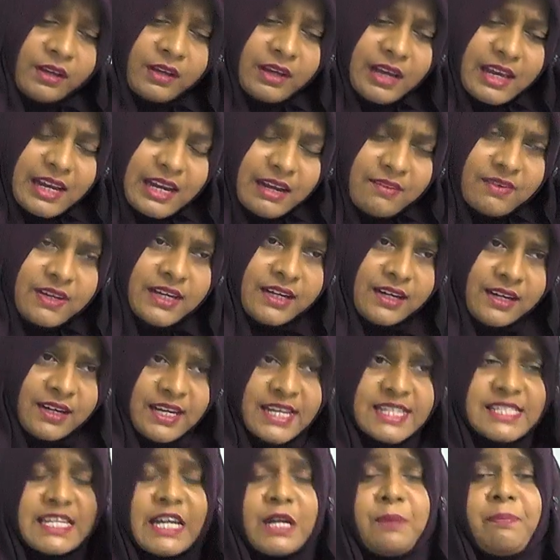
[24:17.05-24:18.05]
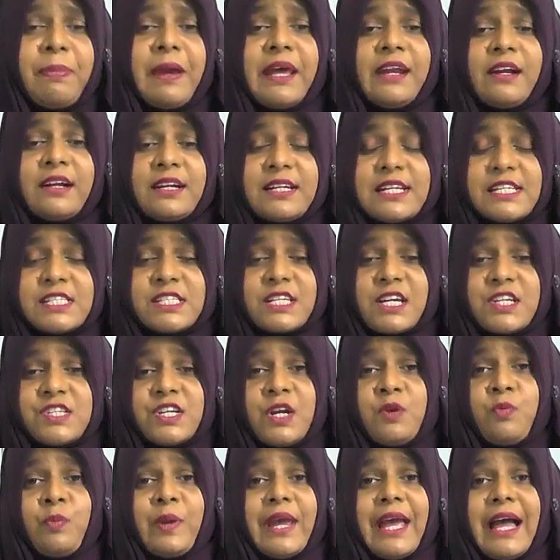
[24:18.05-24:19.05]
In our recent panel
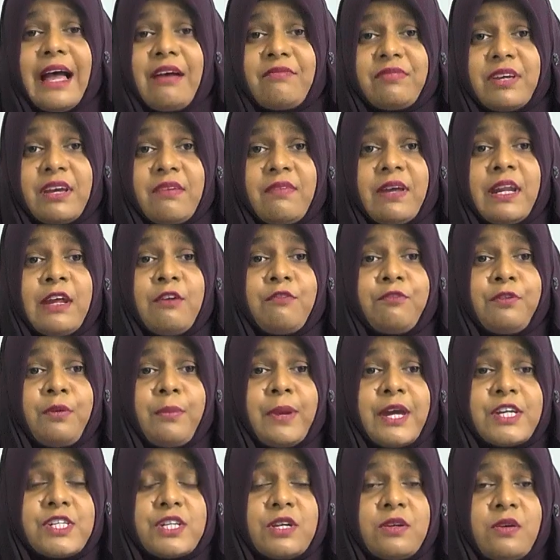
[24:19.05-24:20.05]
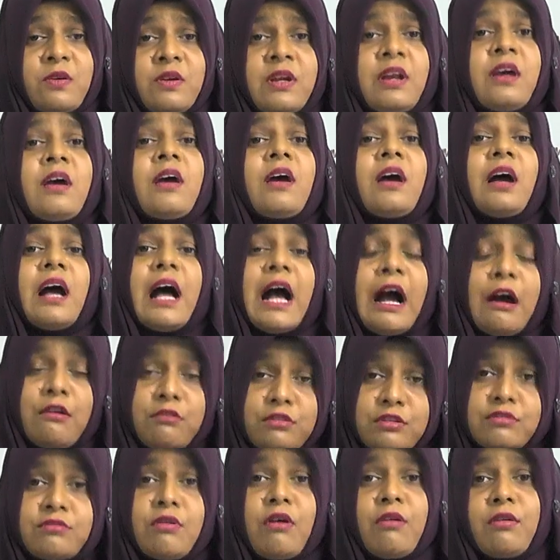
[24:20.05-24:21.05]
discussion, we have given information on how
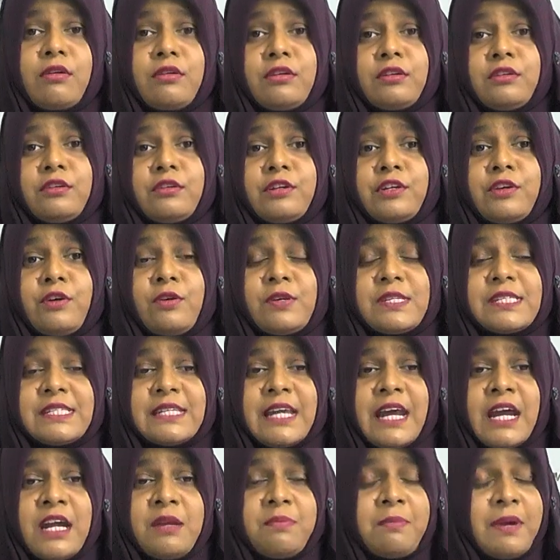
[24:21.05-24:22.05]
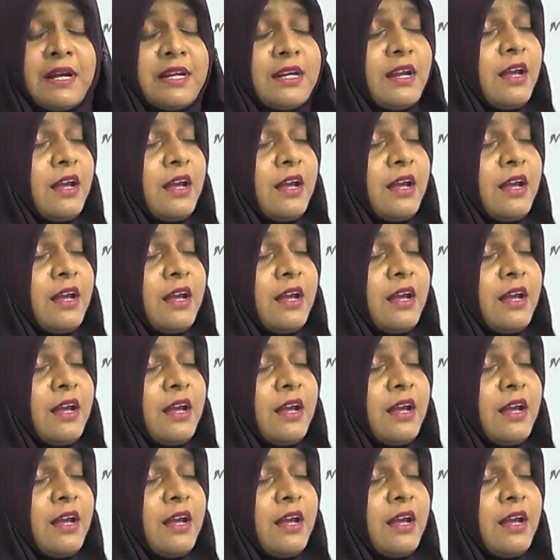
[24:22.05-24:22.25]
to conclude your statement.